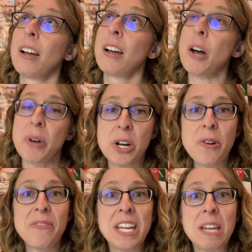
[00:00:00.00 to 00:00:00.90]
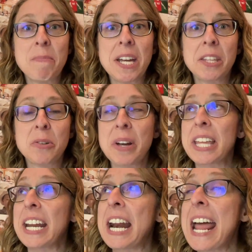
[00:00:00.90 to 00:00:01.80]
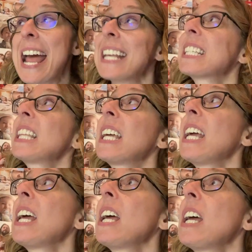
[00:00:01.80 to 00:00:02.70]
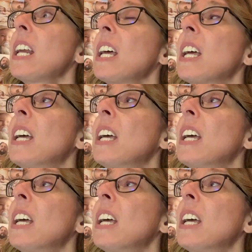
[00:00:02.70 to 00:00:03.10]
I want to know if they get pee in the toilet. And I ask the kid,